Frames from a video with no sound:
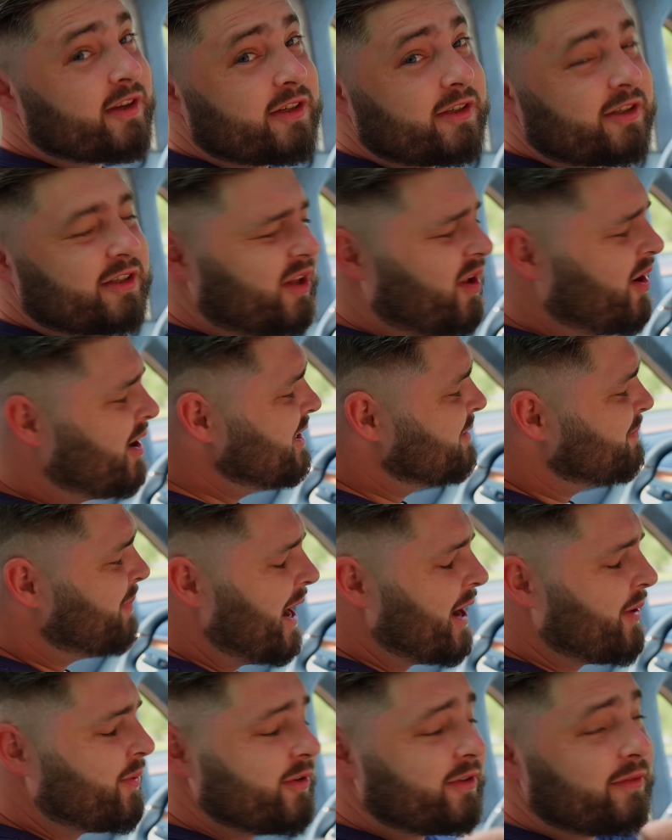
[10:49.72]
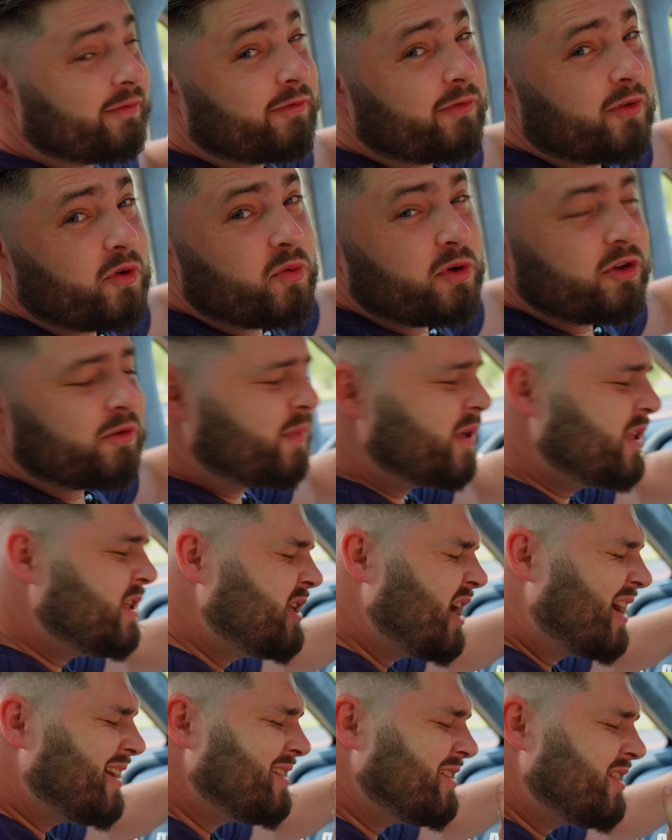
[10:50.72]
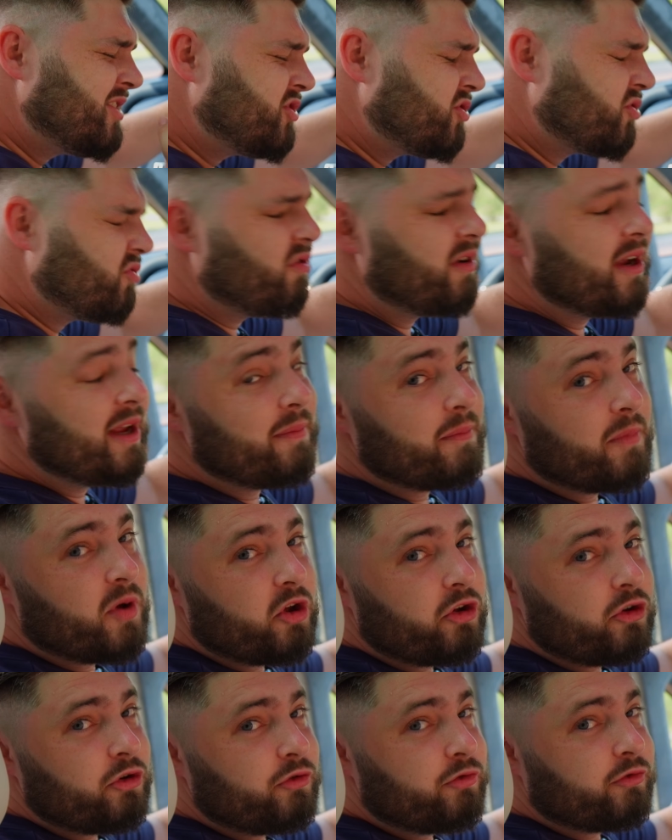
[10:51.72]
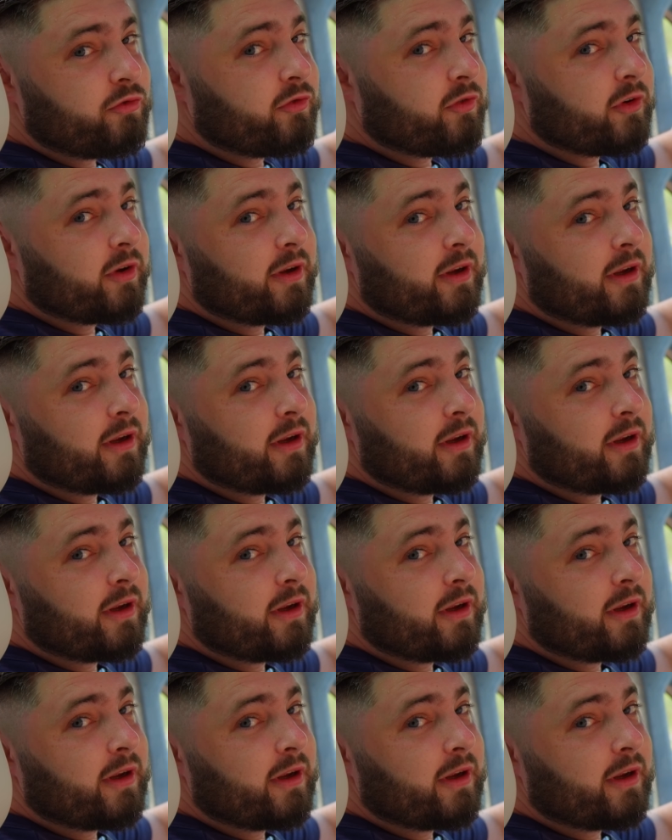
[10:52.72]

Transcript: slides backwards and forwards, but does the screen move?